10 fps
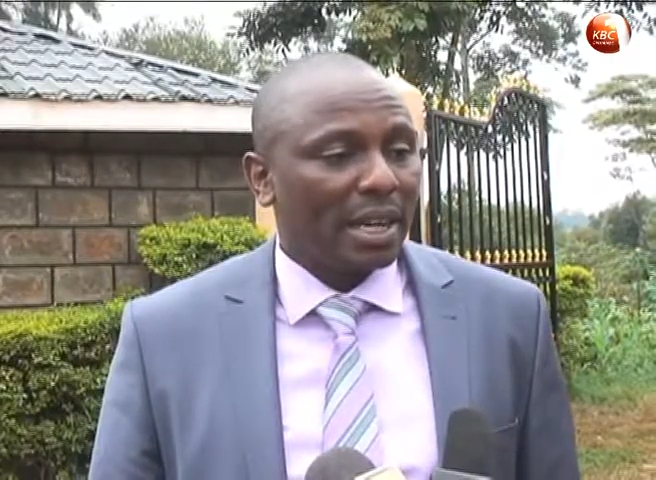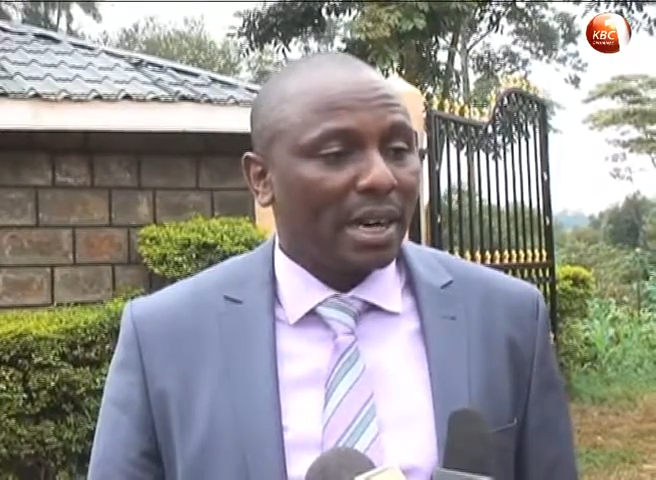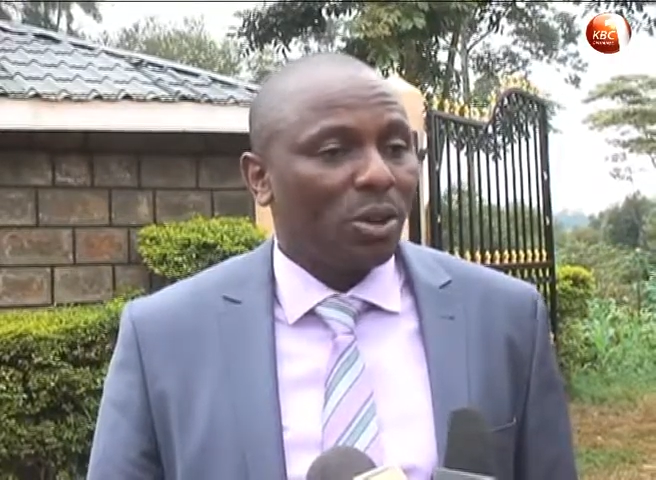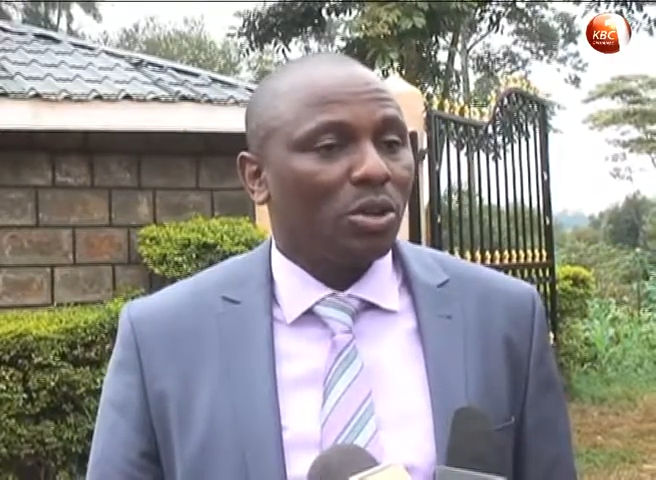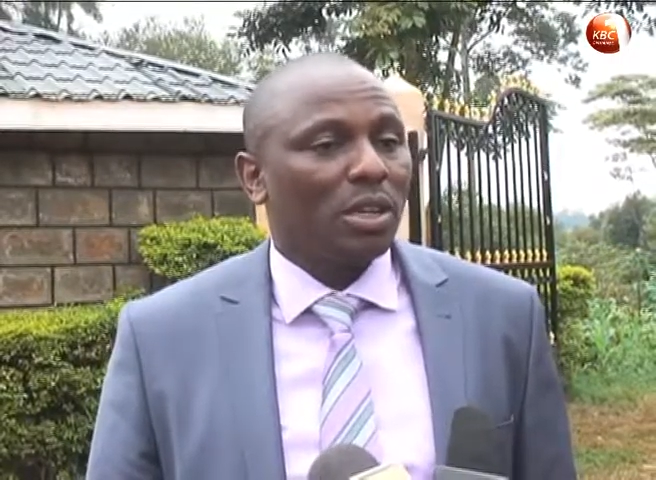
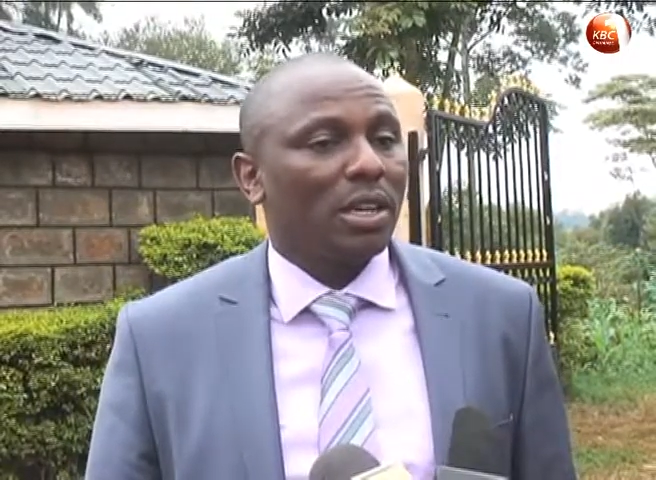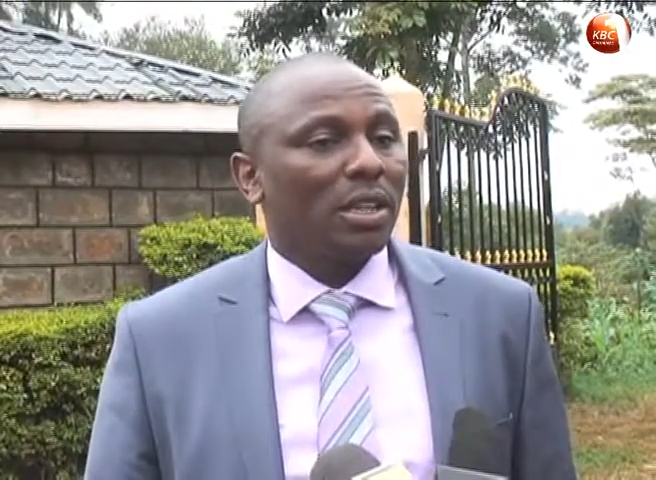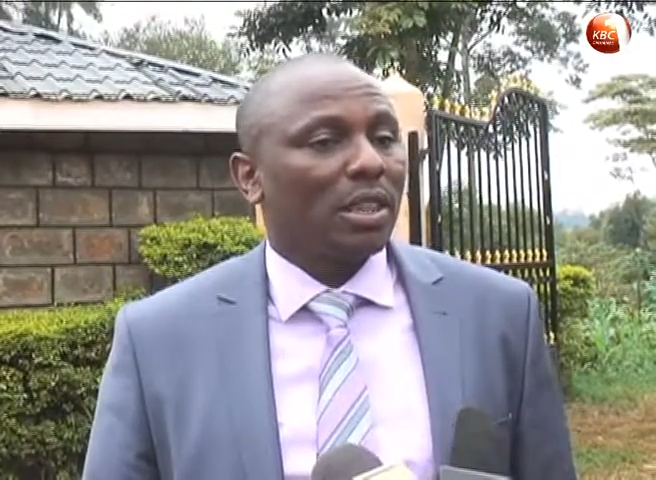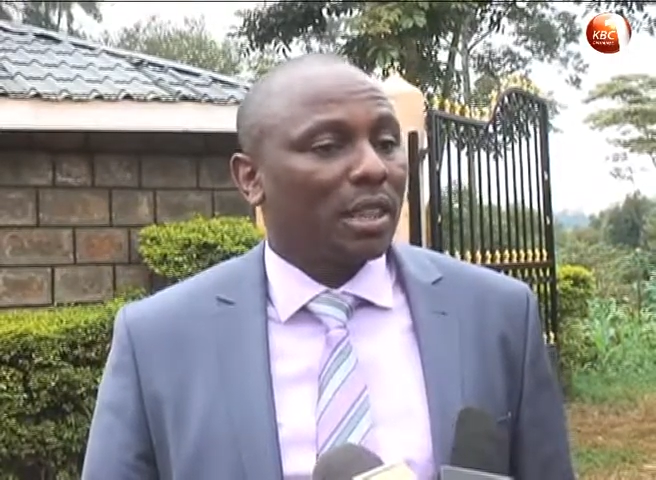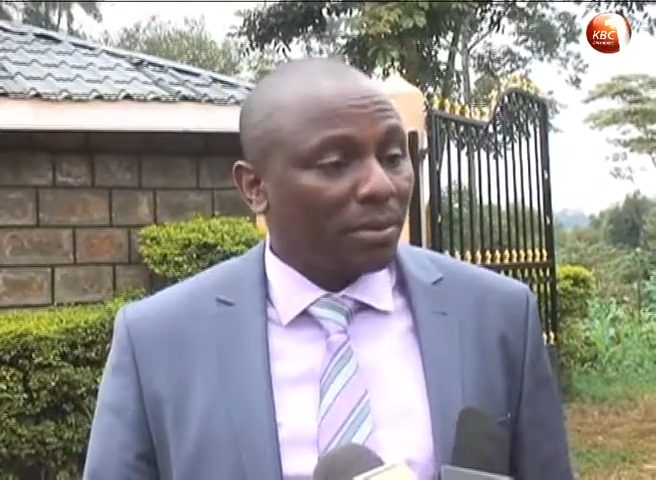around the
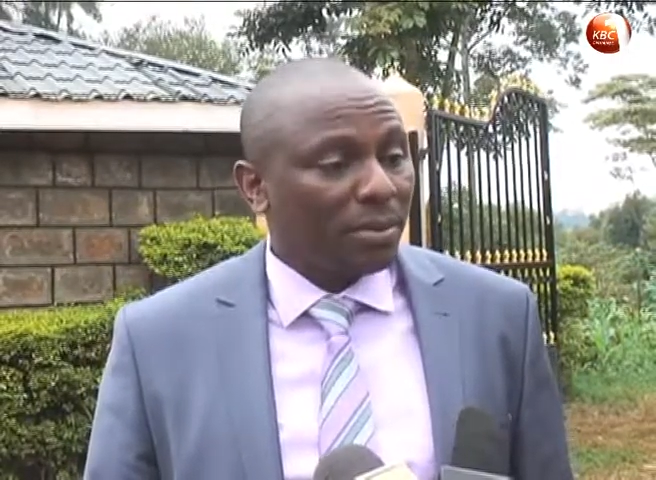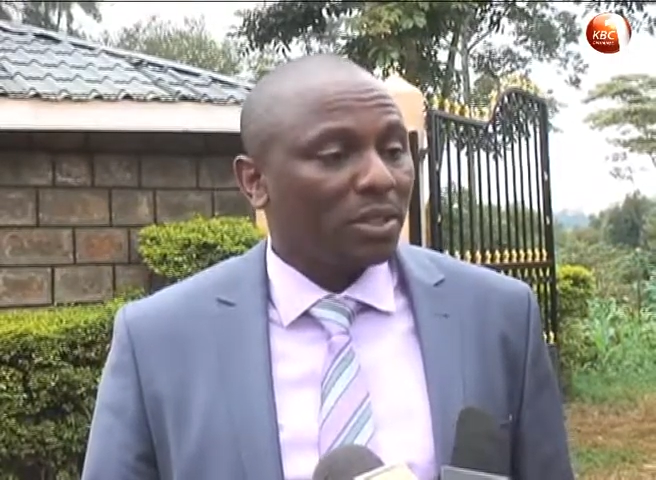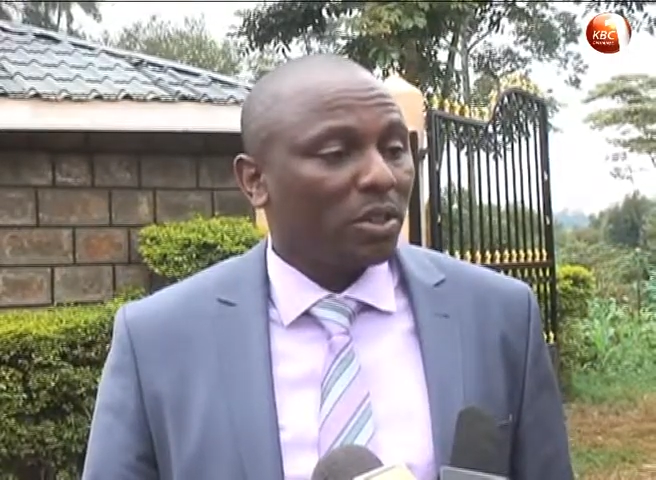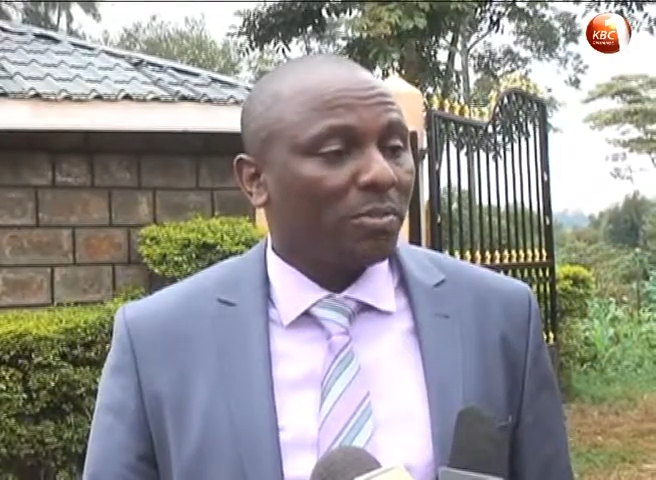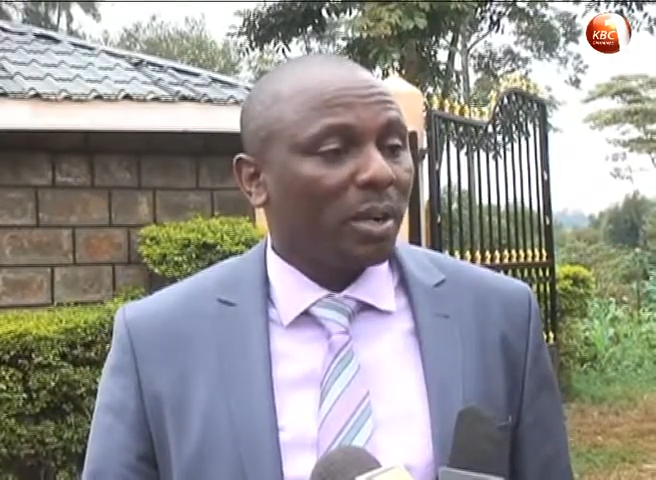
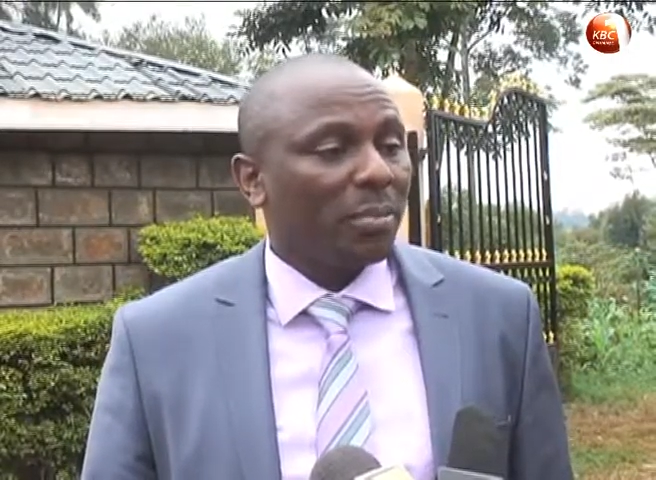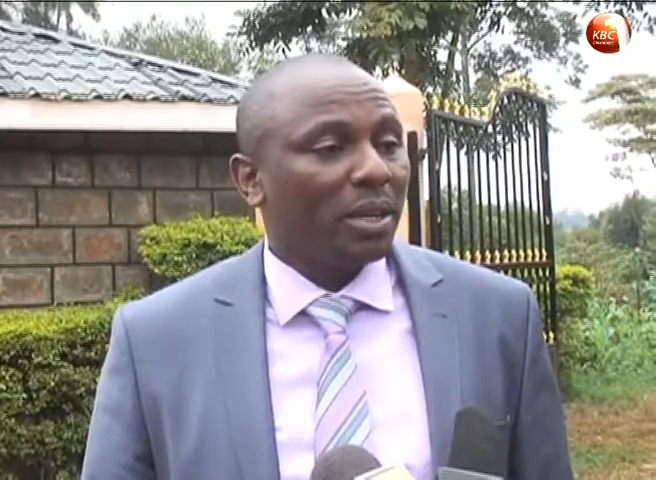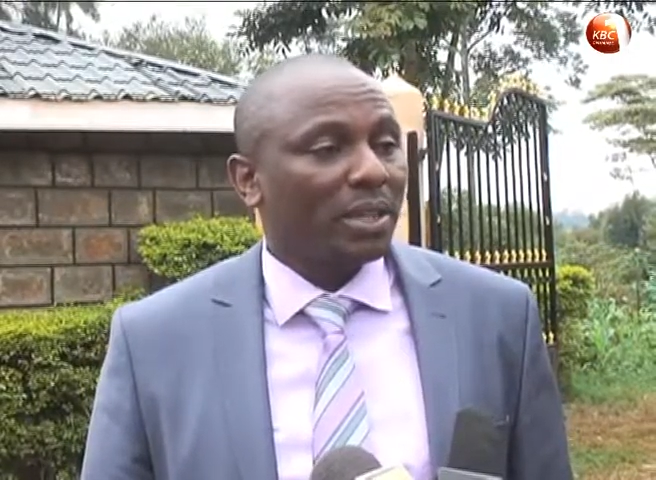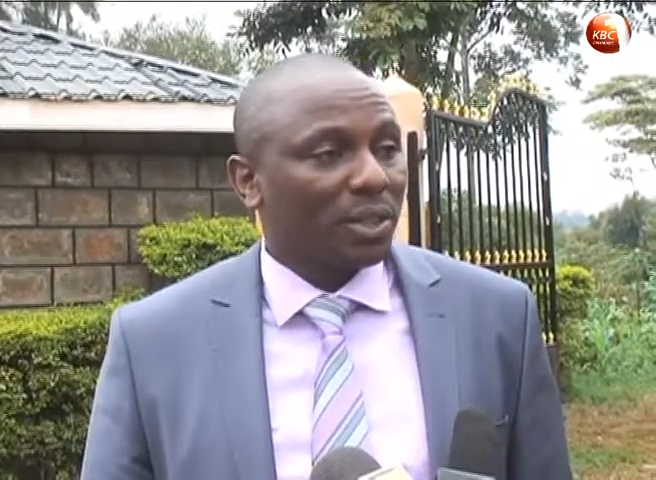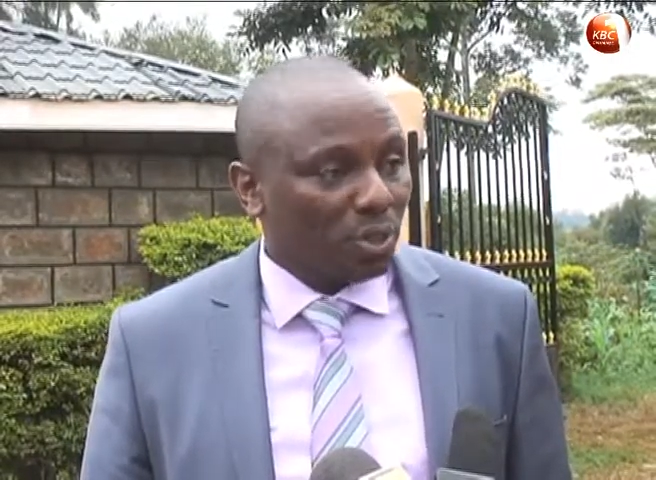theft of
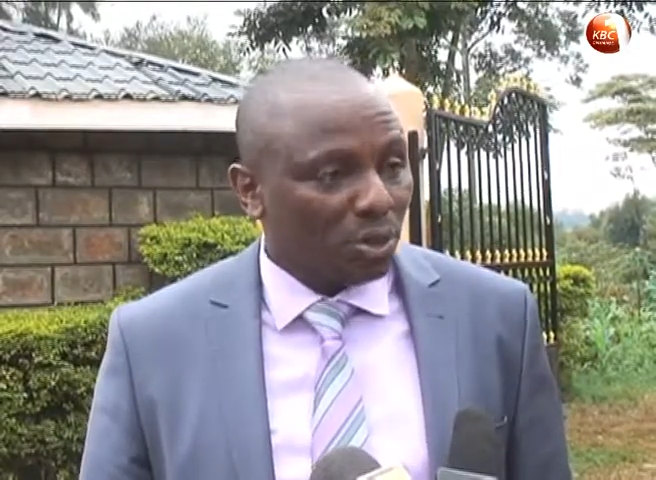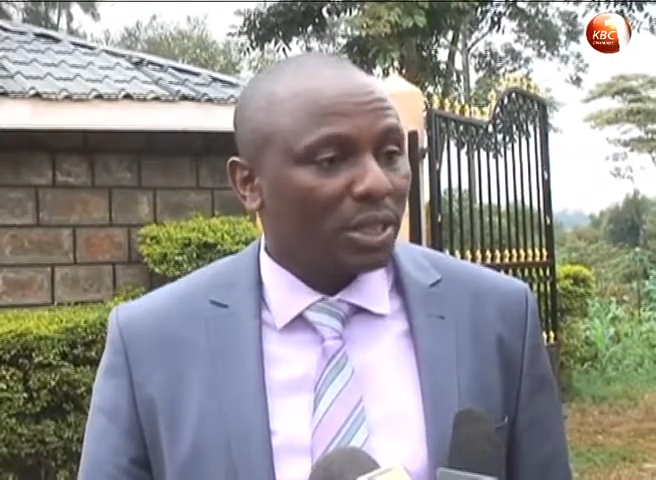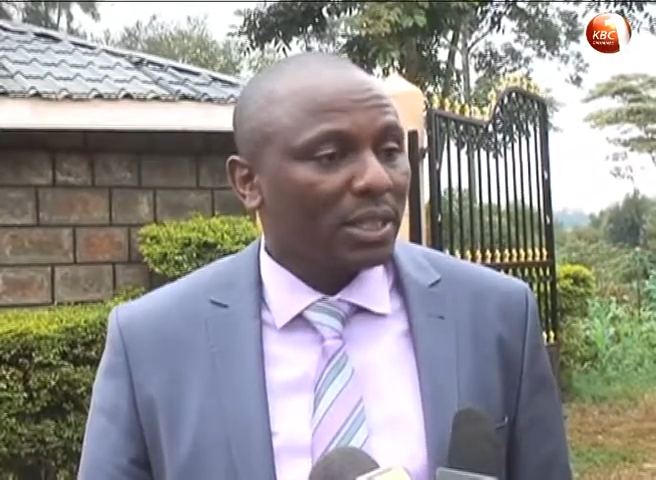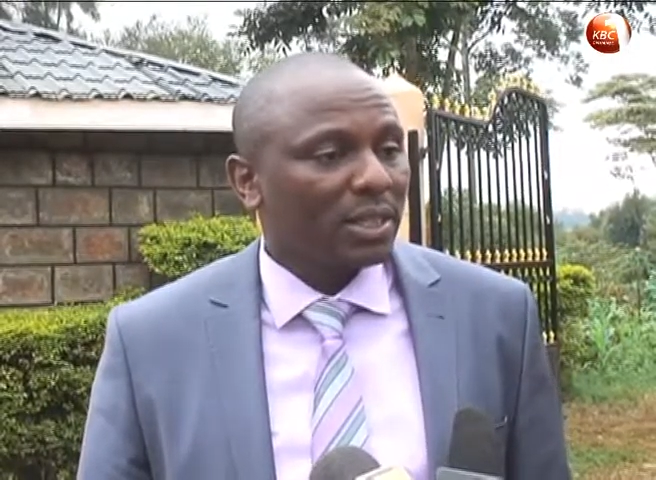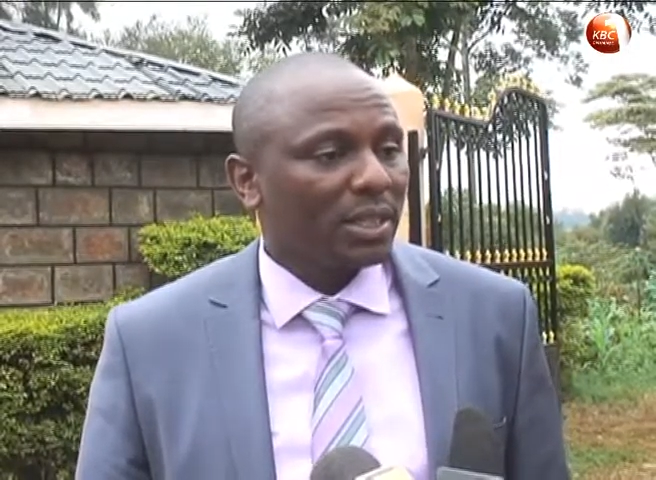public resources.